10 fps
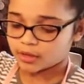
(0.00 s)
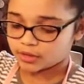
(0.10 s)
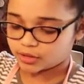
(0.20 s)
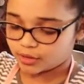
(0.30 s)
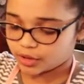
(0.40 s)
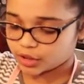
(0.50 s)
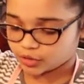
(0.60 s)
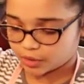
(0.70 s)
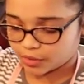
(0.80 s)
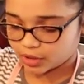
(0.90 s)
So I'm going to
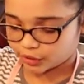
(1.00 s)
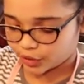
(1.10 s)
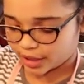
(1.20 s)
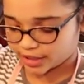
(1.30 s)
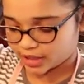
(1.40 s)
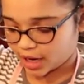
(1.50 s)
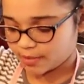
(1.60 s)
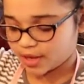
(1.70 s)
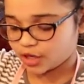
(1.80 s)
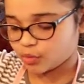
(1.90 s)
only put a little at a
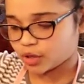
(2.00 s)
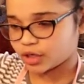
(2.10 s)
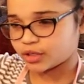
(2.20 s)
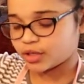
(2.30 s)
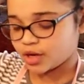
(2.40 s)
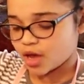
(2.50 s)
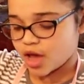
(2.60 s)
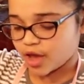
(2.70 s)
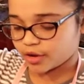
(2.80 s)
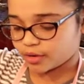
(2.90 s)
time, and you want
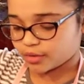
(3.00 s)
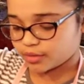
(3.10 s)
to